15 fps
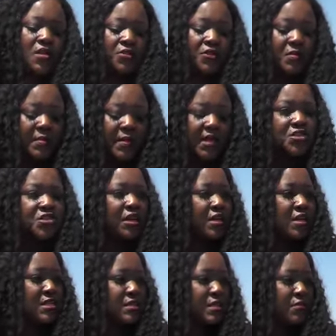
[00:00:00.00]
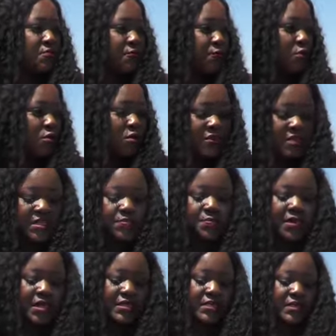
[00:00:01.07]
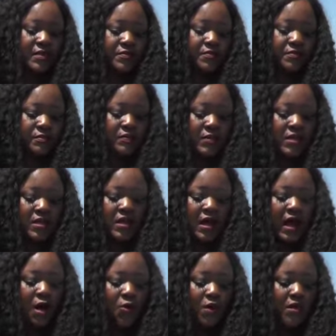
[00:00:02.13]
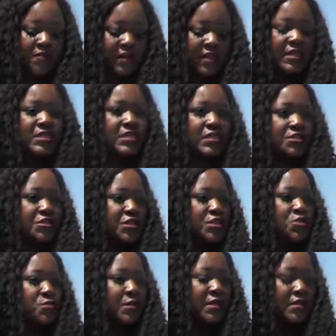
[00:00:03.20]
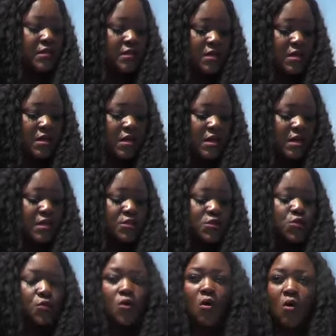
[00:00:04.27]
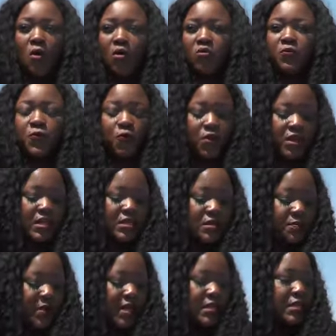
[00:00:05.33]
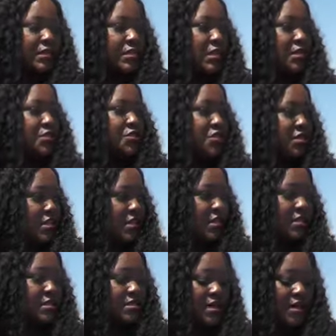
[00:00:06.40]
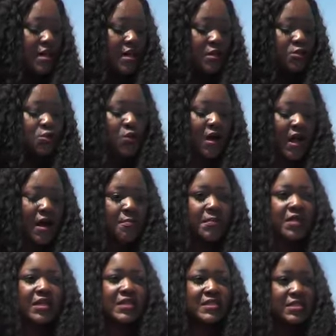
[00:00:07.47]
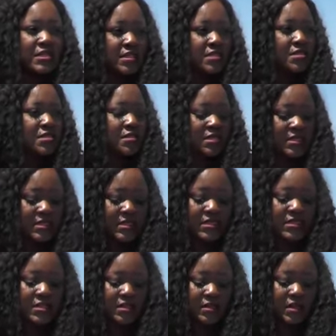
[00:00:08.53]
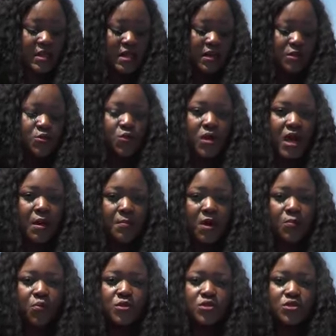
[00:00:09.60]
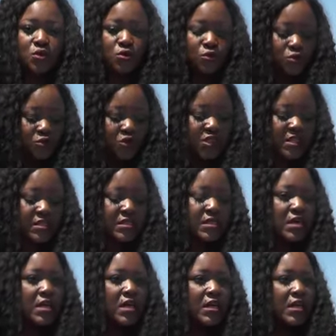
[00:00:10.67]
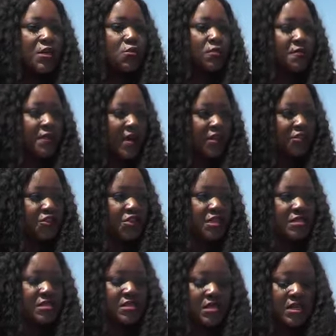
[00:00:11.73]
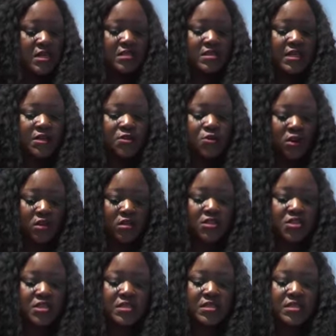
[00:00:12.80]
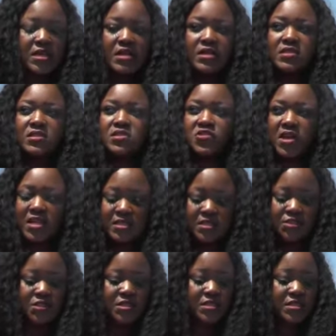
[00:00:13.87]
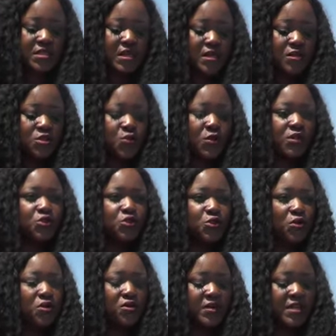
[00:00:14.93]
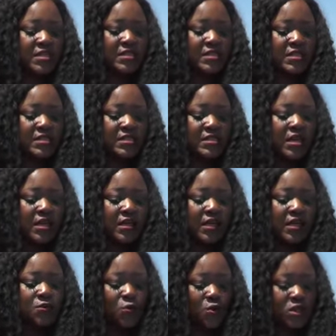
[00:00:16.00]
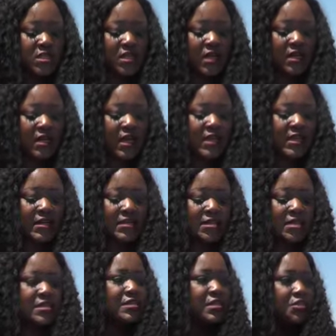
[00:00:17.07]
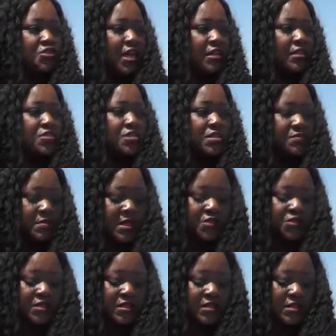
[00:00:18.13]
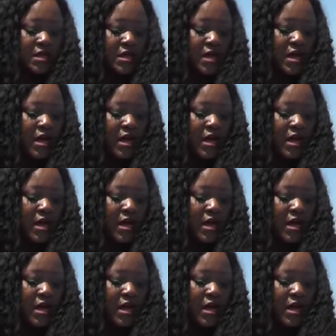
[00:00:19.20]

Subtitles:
The major reason for this pressure, however, ladies and gentlemen, is to call for independent engineers to come and assist the city to come up with solutions, innovations, technologies, strategies to ensure residents get water and address the challenges mentioned.